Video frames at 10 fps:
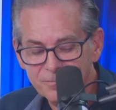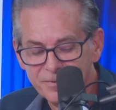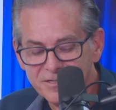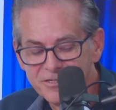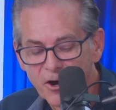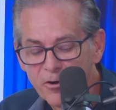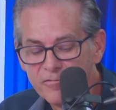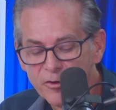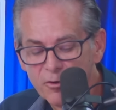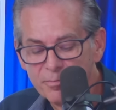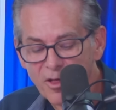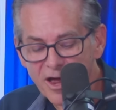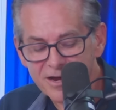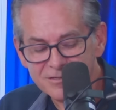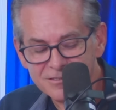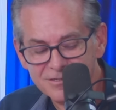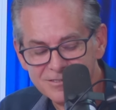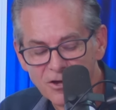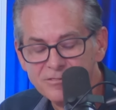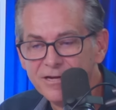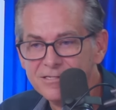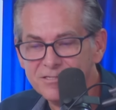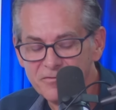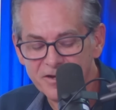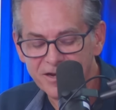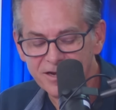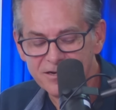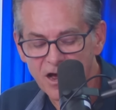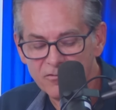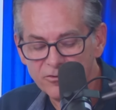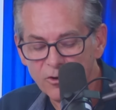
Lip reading: Be scared of your appliance. It sounds like a Stephen King novel.